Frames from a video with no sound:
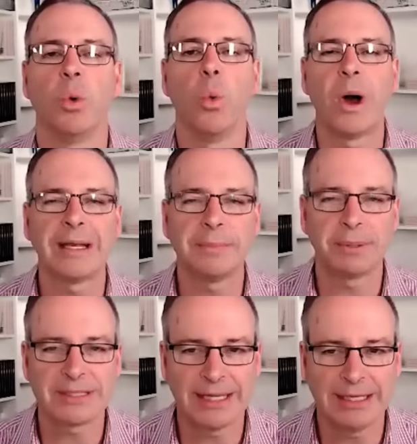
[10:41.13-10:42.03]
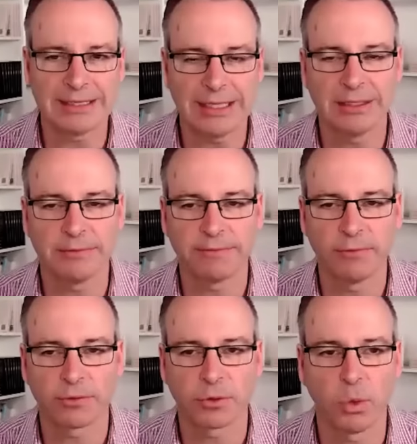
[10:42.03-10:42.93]
1% in the
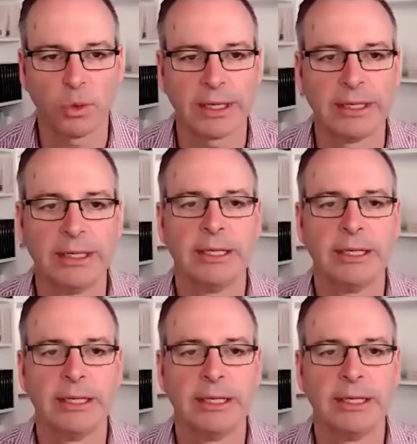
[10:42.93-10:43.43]
fourth quarter,